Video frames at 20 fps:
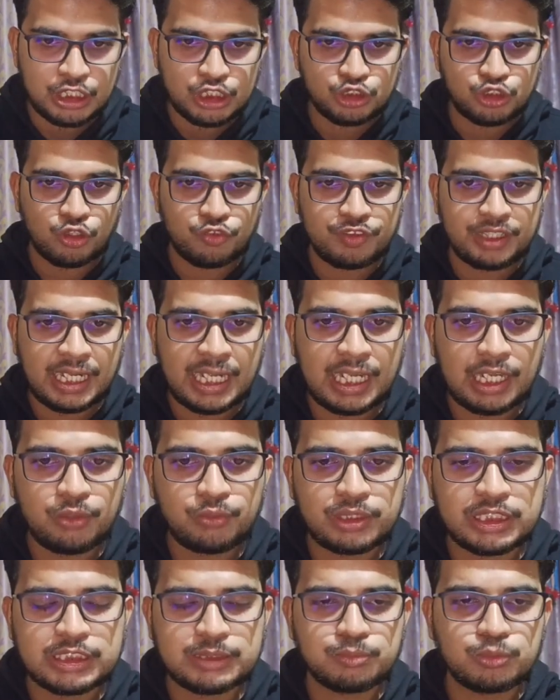So we
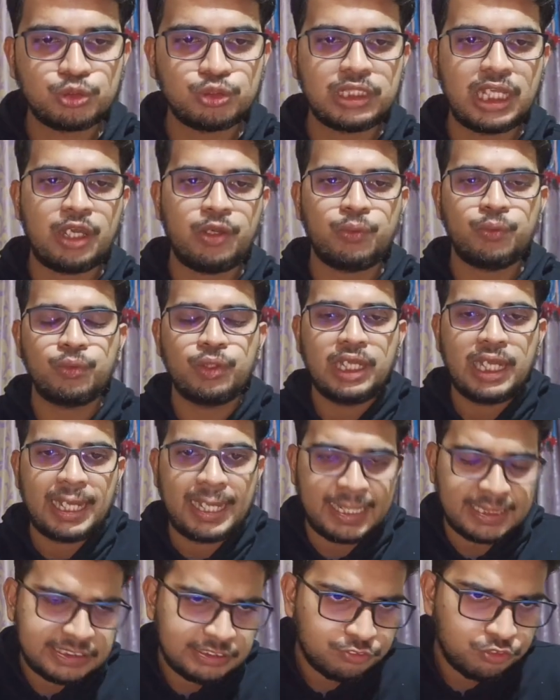have this move now
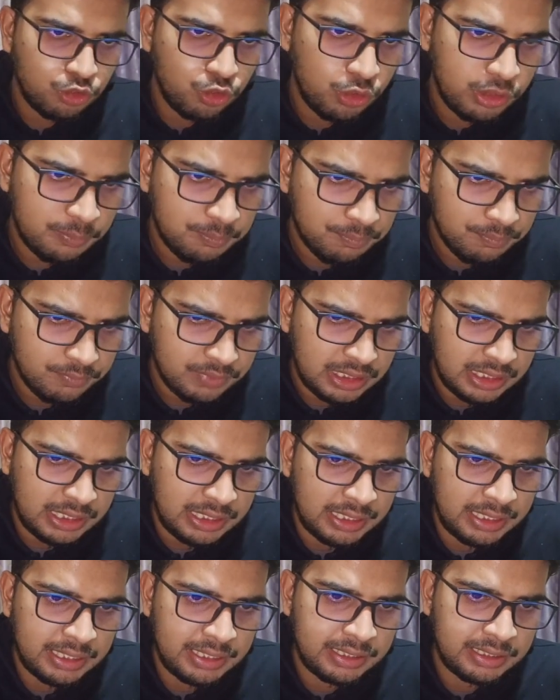h4,
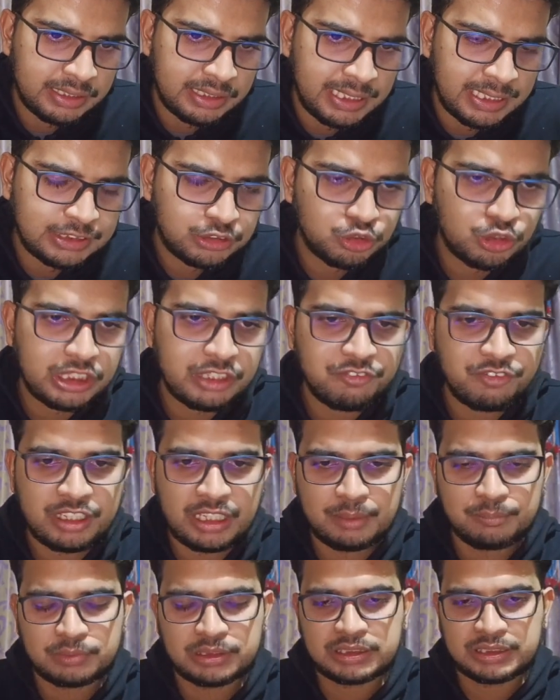and actually
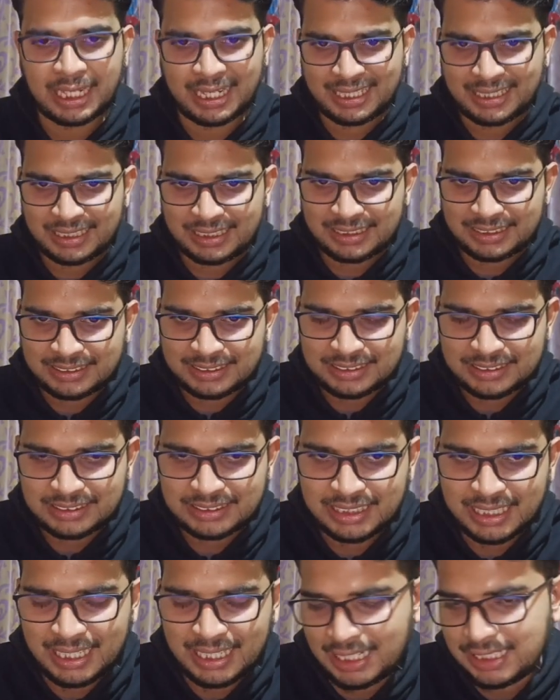Wilhelm
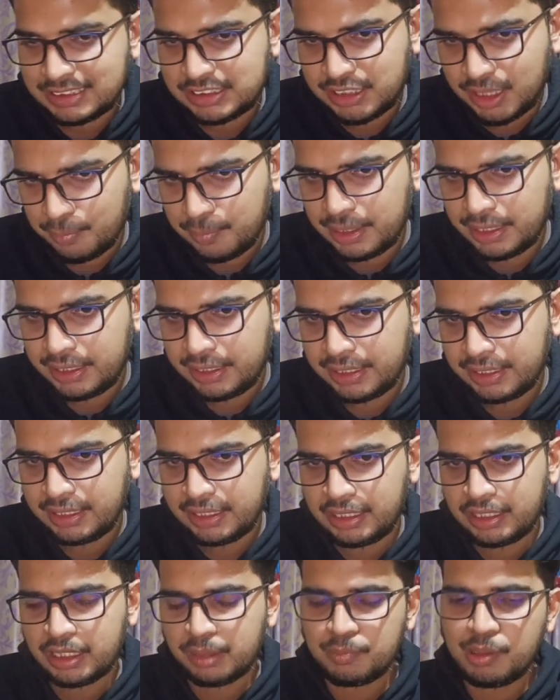Steinitz has
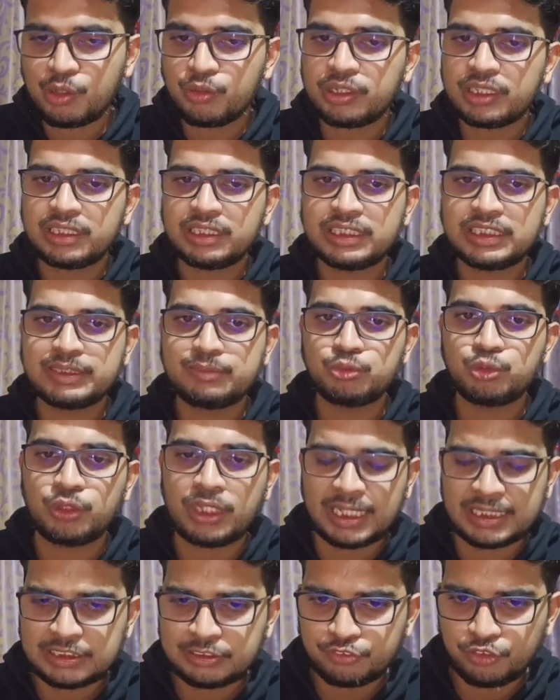commented about his
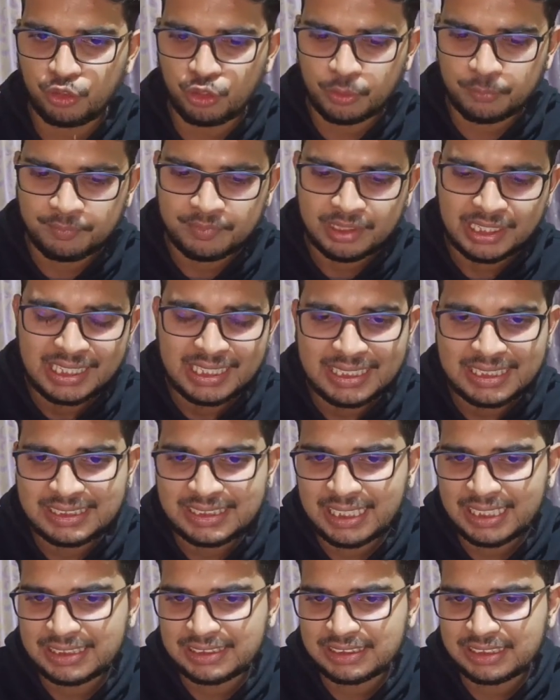move
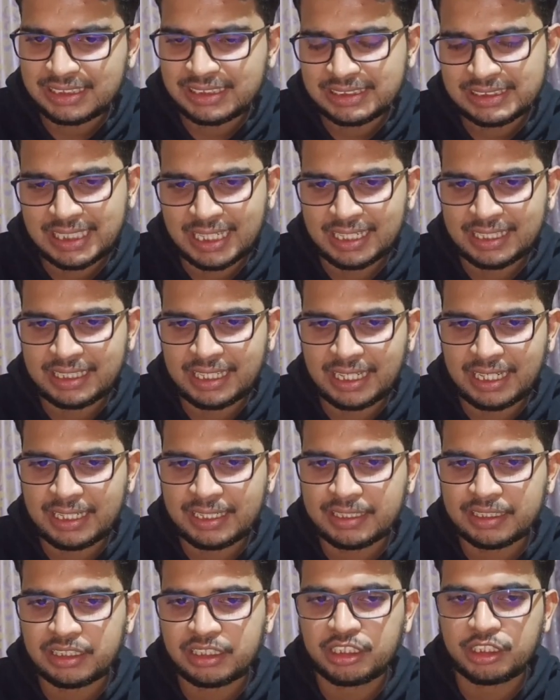h4. He said
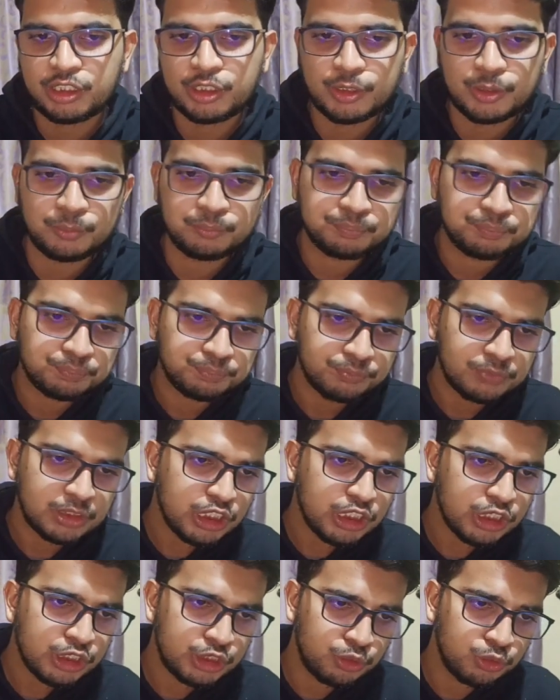that
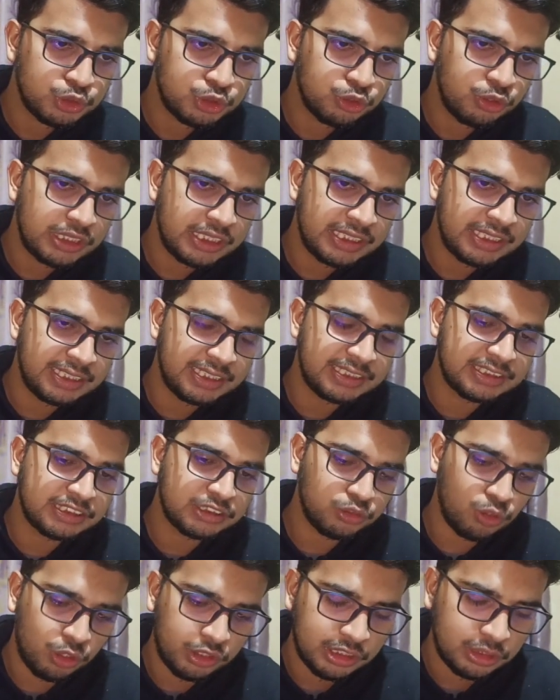usually
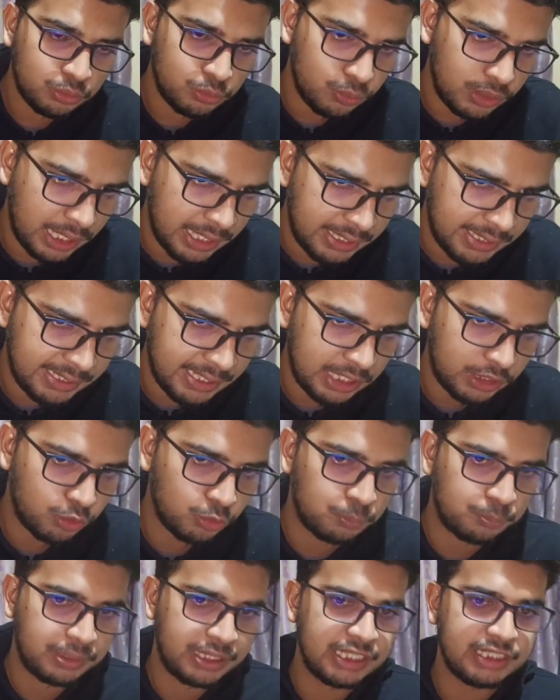it's not a good idea
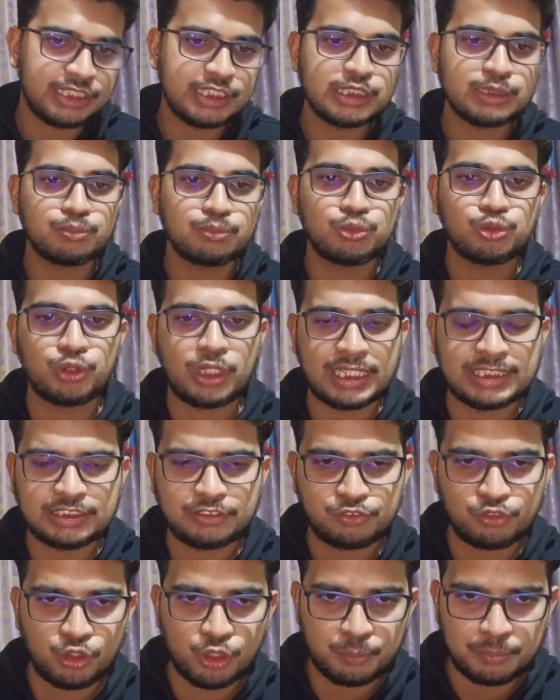to play this move
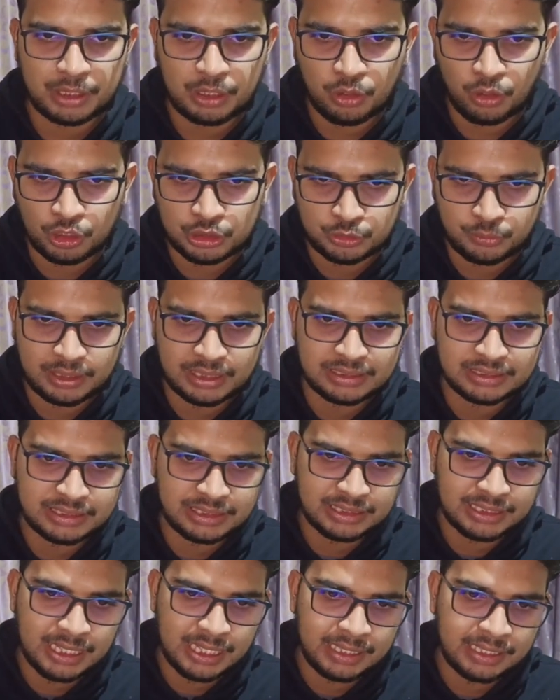h4, because you can
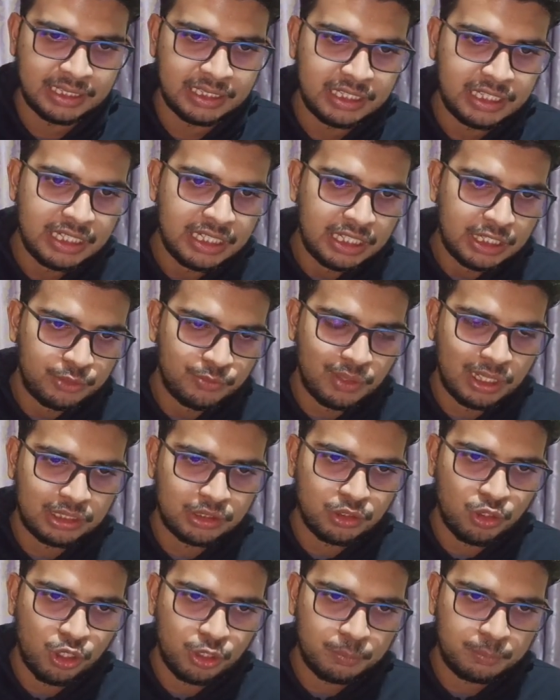see that you are
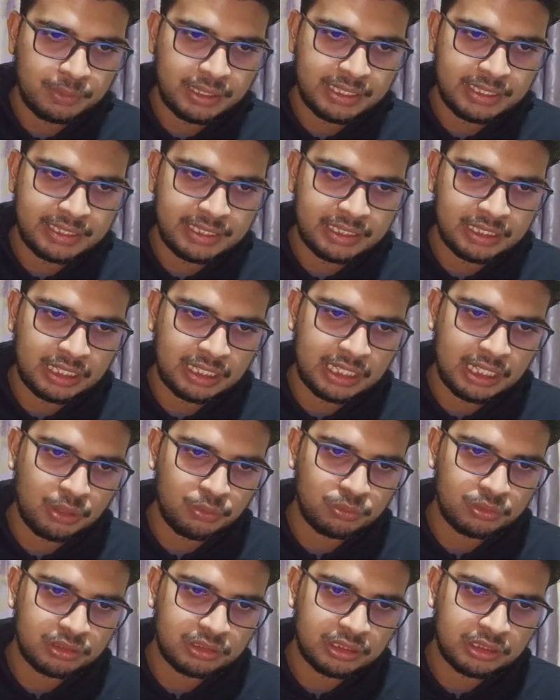not playing
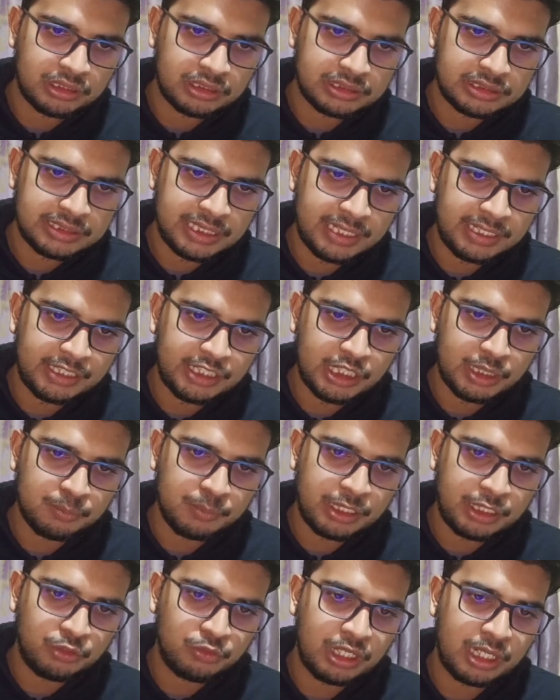around the center,
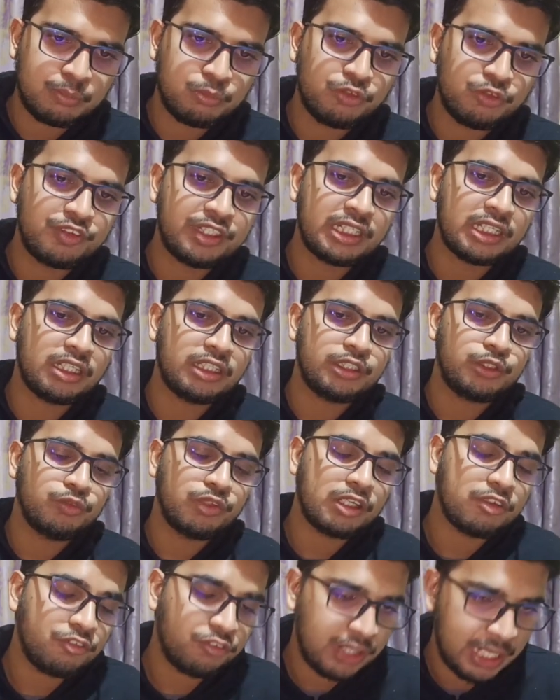but you are moving
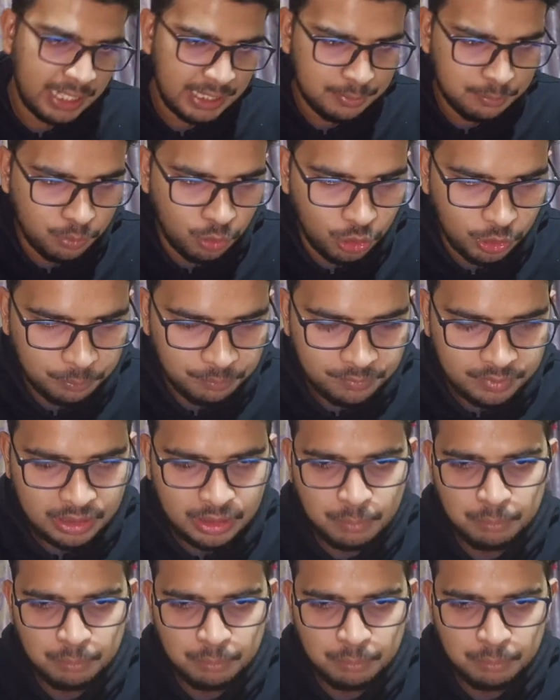your flank pawn.